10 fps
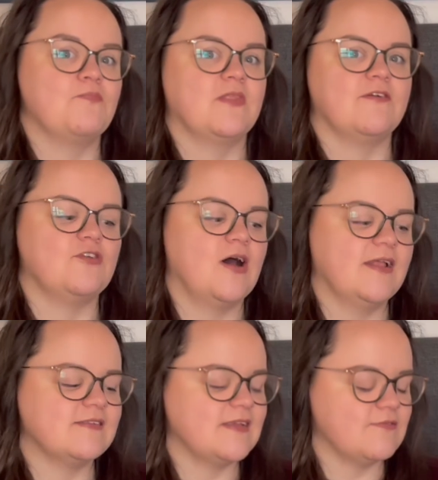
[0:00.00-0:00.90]
I've not had
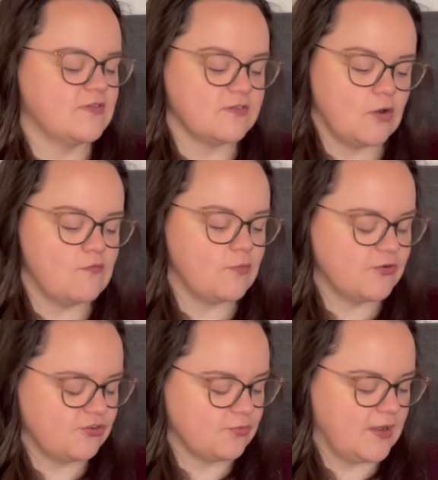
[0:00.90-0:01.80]
to give this over,
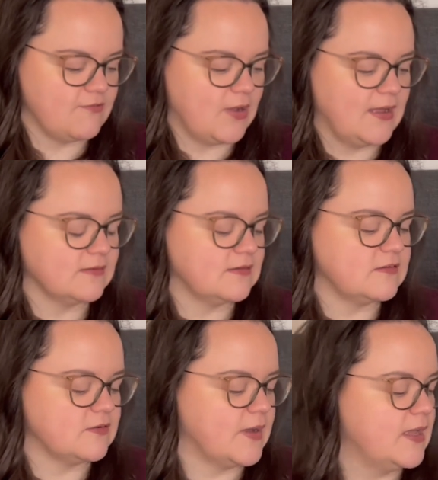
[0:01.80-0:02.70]
which is why I've got access
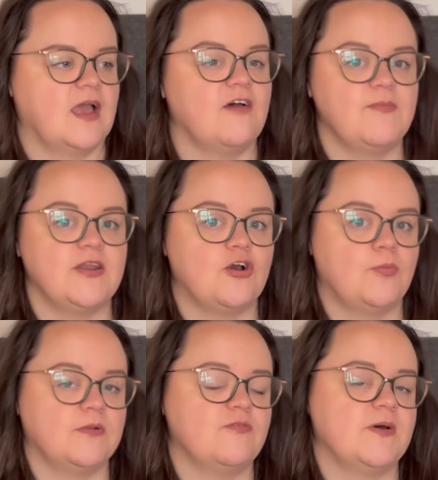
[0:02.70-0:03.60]
to it. I've made a
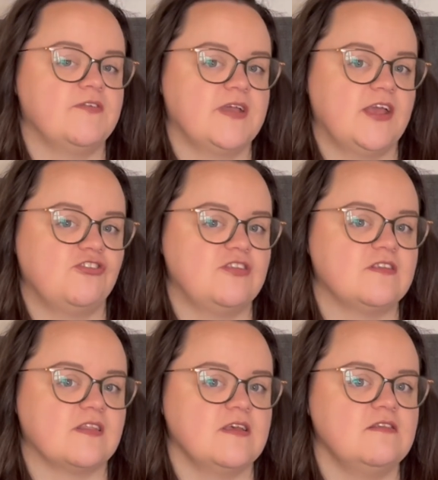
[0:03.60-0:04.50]
couple of modifications to
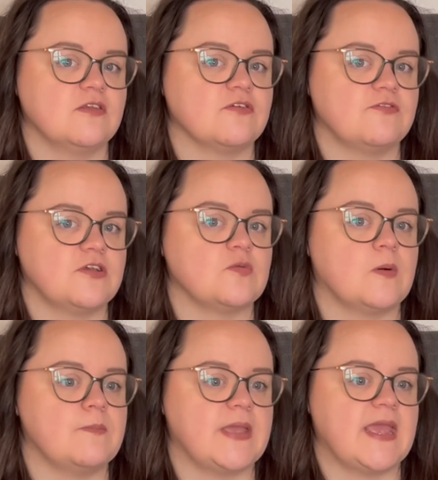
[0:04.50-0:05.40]
this. So the first
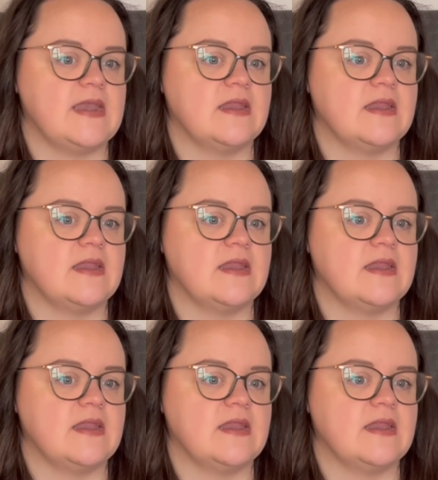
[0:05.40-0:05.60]
one being